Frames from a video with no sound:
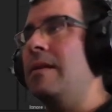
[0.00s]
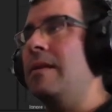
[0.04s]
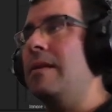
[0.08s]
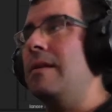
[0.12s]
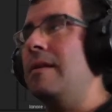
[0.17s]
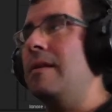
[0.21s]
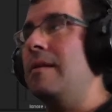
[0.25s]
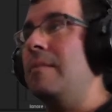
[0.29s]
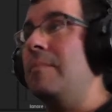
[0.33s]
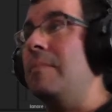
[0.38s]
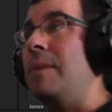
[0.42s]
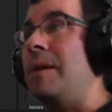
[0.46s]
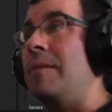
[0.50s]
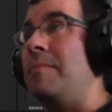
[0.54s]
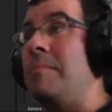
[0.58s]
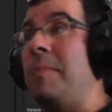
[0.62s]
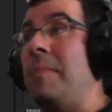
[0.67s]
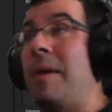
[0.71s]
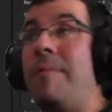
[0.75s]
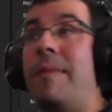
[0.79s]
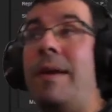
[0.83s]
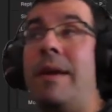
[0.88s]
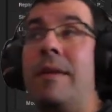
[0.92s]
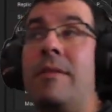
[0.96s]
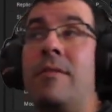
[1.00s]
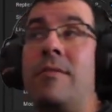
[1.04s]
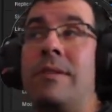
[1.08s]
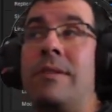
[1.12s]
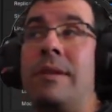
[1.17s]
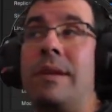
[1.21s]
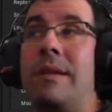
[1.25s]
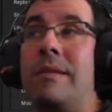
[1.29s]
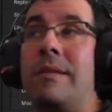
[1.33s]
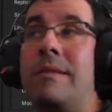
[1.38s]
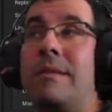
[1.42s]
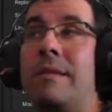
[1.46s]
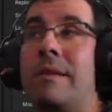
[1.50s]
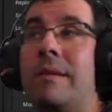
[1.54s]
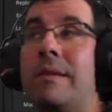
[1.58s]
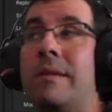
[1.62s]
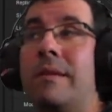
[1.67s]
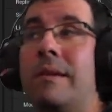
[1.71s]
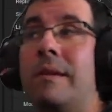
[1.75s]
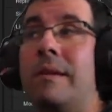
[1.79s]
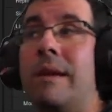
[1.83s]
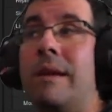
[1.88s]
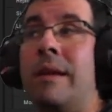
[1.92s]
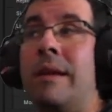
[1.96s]
But maybe I don't need
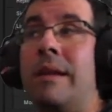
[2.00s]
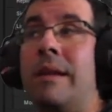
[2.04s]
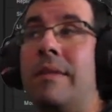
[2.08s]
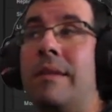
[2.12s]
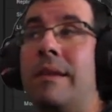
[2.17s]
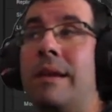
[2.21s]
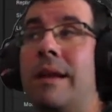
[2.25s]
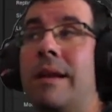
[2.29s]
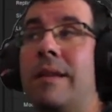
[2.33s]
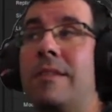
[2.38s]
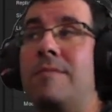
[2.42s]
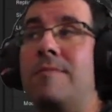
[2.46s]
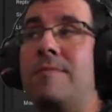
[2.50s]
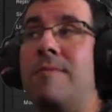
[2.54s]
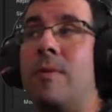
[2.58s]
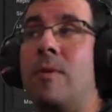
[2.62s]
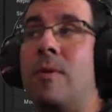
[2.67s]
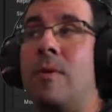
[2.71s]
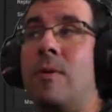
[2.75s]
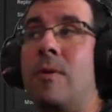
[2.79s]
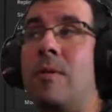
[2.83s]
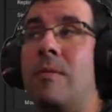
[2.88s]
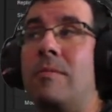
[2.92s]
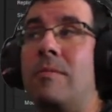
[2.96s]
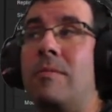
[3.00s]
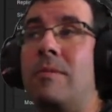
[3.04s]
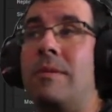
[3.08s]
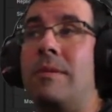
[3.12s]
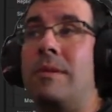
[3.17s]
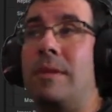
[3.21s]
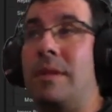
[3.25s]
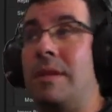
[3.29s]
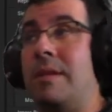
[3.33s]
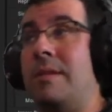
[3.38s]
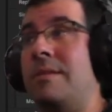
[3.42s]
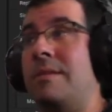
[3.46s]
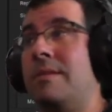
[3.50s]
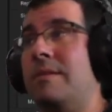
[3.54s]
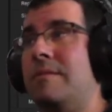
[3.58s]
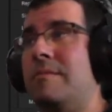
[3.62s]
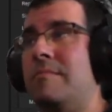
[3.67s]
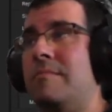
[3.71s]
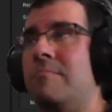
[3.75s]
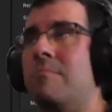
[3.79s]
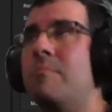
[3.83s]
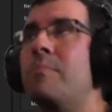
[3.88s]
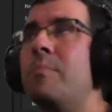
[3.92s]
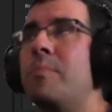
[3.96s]
anything else for this
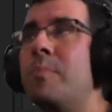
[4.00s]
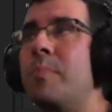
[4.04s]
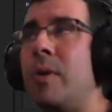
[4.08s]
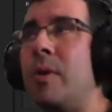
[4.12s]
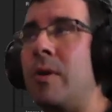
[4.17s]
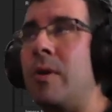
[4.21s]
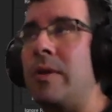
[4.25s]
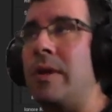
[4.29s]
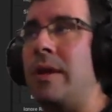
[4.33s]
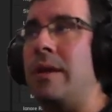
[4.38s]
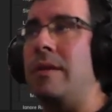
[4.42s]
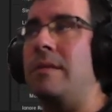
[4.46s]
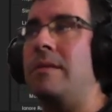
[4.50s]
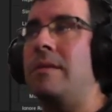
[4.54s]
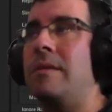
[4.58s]
project.